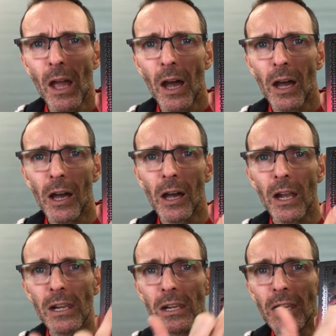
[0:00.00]

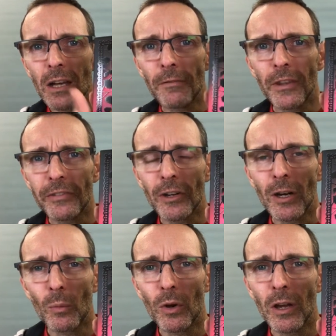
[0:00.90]
Love this
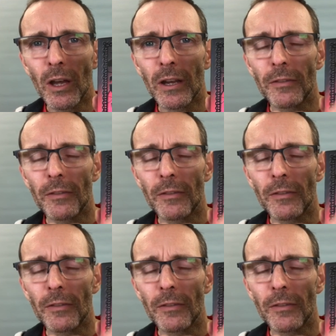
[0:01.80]
artwork.